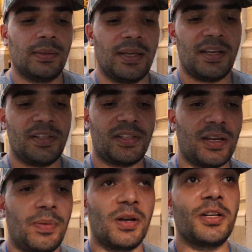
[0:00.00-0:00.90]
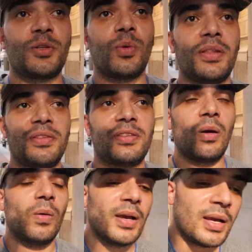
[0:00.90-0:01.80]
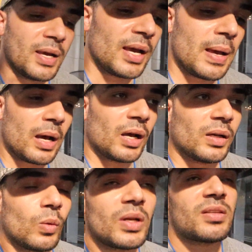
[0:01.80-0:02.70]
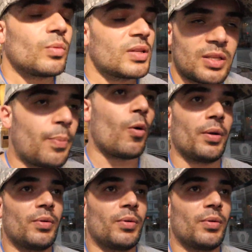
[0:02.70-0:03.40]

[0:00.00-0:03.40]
is punished with. So what's the point?